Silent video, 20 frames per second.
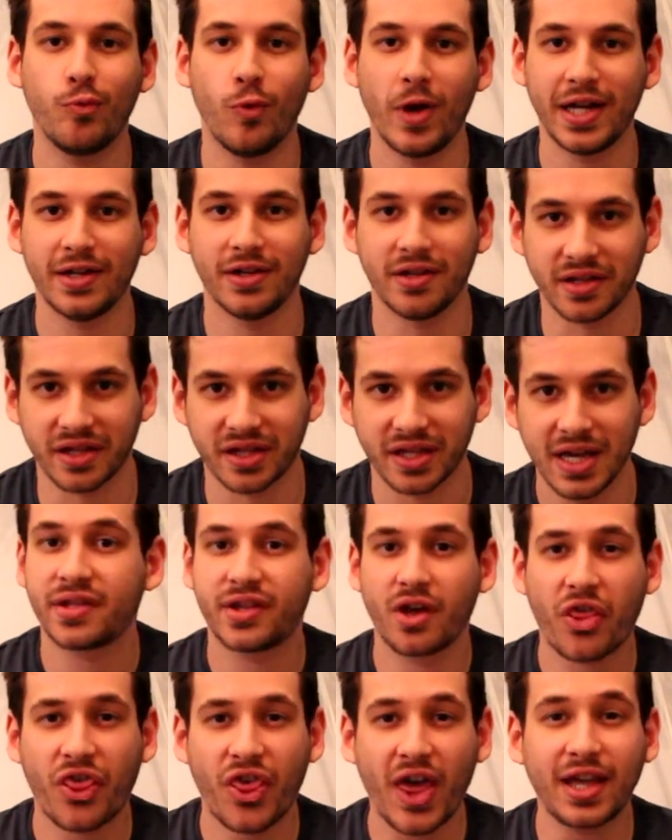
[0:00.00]
winners.
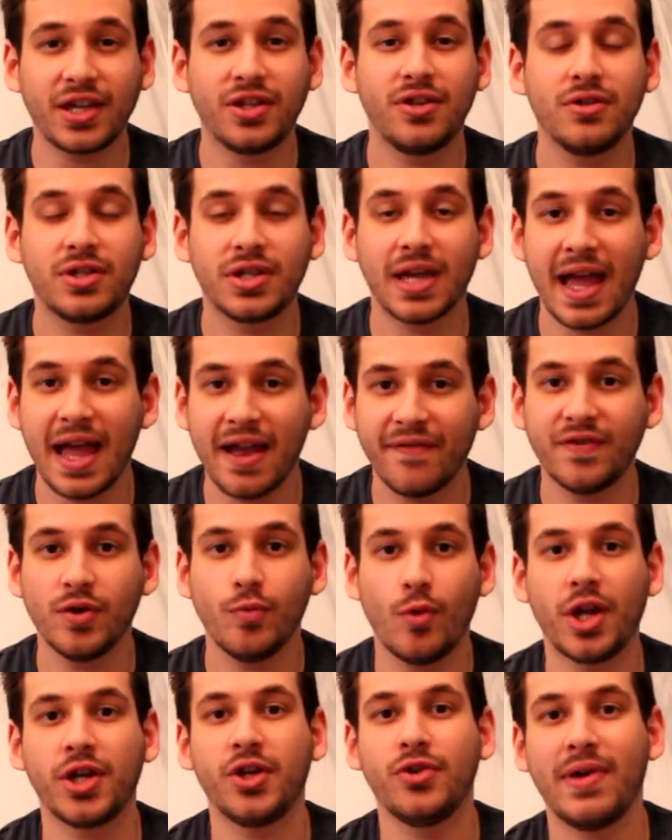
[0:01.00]
So thank you to
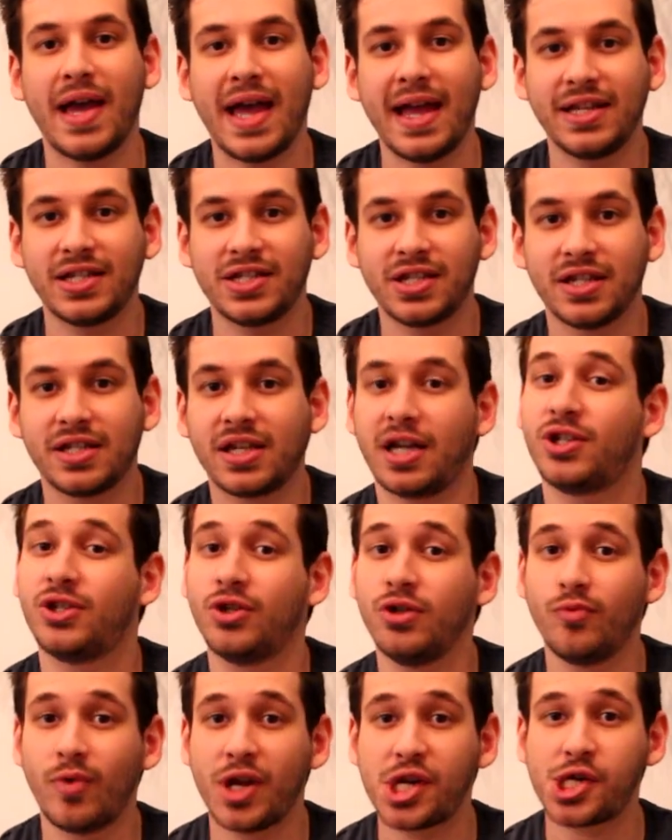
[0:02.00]
everyone who entered. I
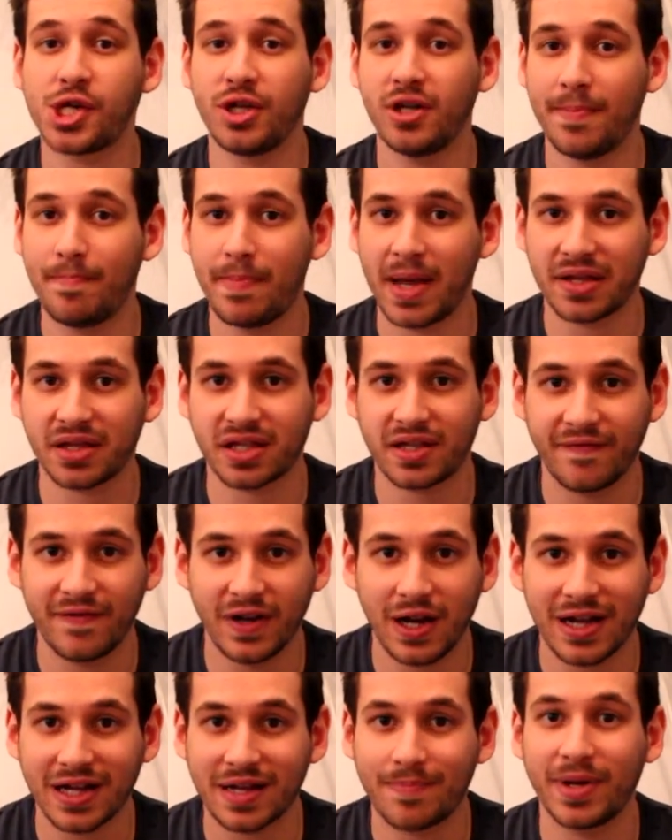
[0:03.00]
do wish you the best of
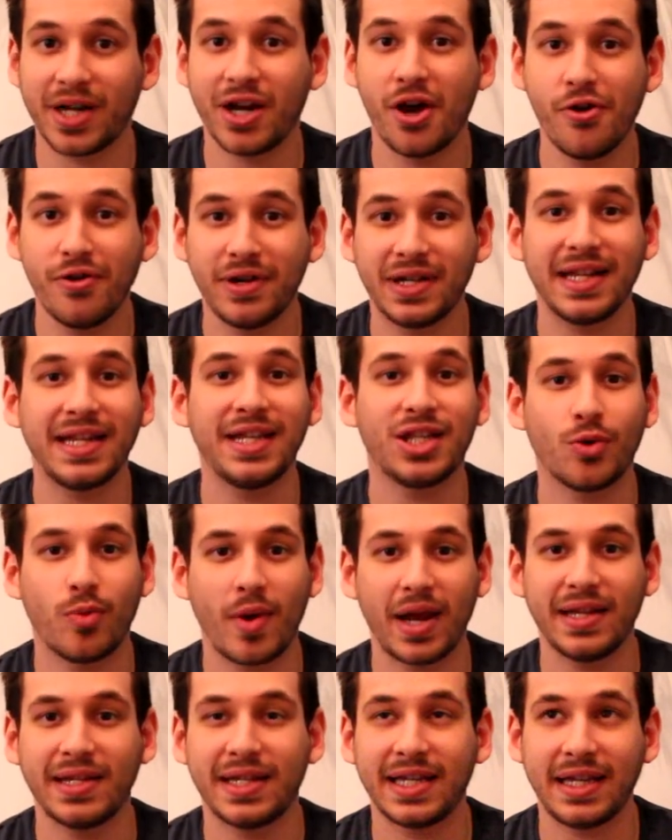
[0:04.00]
luck, but only
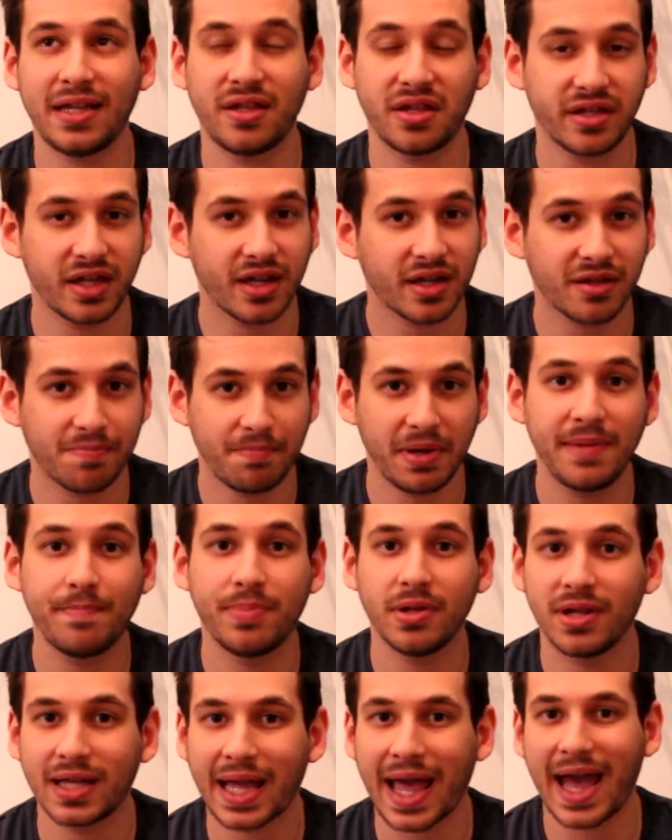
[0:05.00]
26
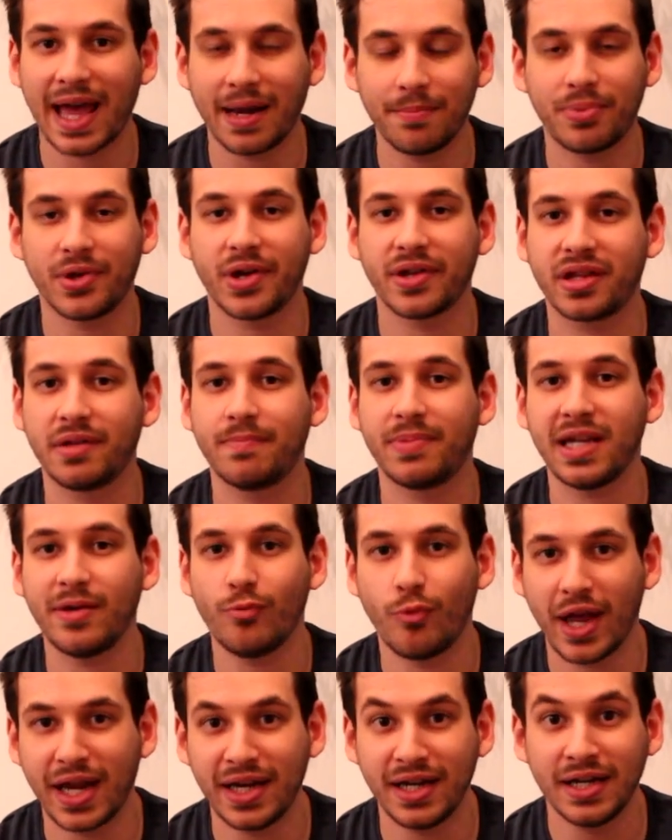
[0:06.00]
people can
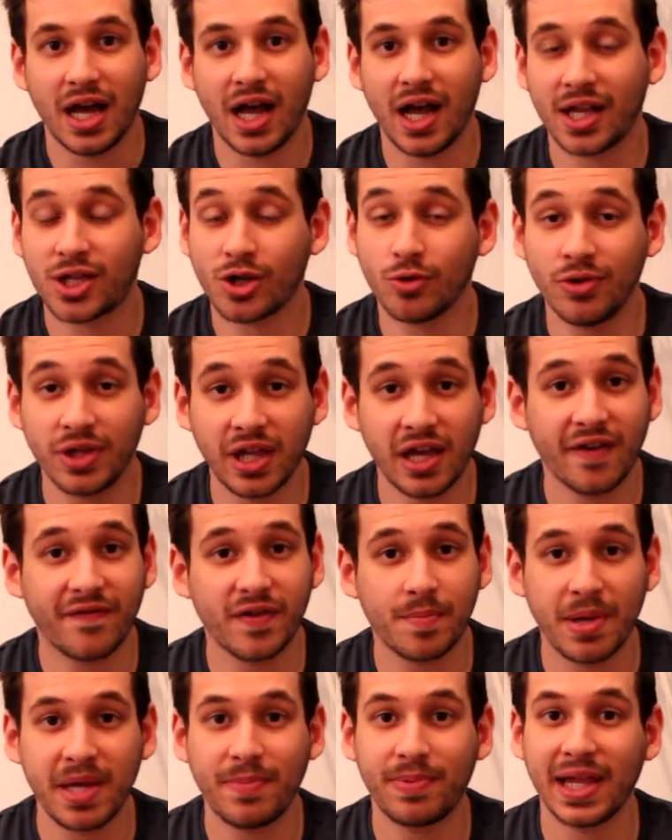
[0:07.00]
possibly win. To all the
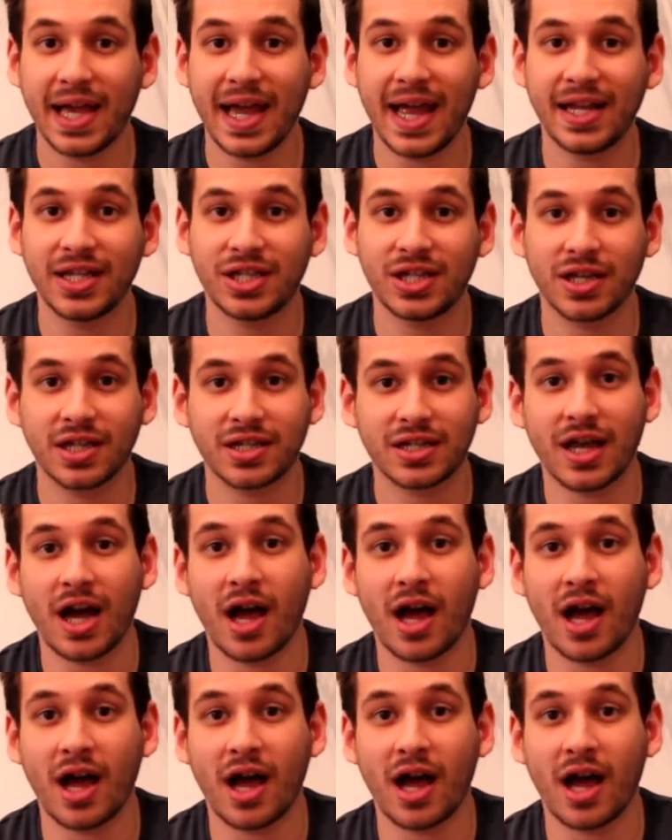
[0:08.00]
other people that entered,